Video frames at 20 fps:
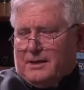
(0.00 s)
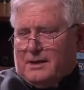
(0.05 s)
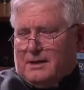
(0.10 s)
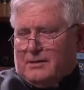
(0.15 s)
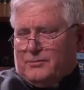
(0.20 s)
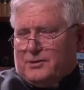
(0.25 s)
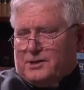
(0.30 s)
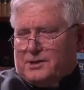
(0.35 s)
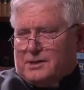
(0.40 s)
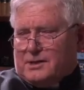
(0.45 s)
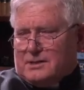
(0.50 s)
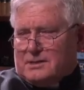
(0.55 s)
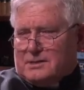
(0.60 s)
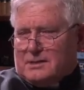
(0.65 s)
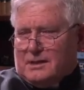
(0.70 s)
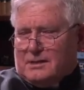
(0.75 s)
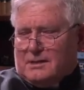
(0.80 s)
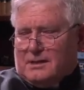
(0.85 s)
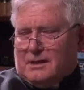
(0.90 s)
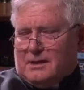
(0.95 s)
and we should
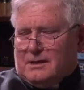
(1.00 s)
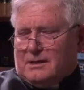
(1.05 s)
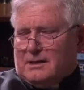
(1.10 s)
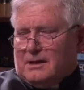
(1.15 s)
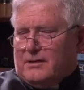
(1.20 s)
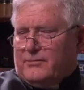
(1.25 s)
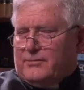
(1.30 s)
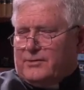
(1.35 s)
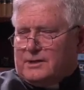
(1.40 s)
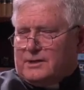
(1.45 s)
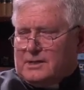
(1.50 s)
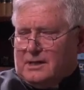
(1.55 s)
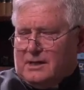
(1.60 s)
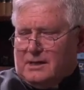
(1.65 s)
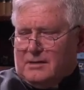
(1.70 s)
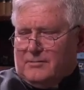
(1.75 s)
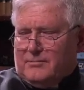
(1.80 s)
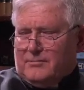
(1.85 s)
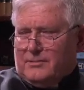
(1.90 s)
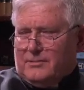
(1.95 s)
say that every
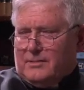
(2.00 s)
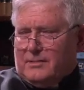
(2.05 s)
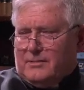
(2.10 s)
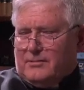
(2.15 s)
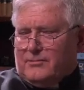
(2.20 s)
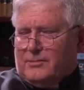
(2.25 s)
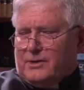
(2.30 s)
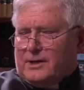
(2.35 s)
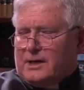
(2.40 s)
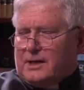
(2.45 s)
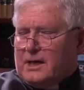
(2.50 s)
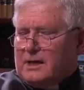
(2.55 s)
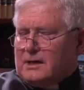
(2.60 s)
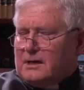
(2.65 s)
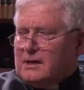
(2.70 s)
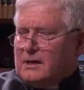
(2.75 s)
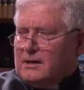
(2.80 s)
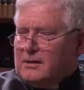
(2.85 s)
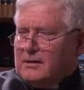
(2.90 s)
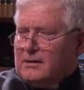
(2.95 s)
time we
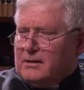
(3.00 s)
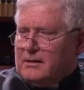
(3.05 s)
get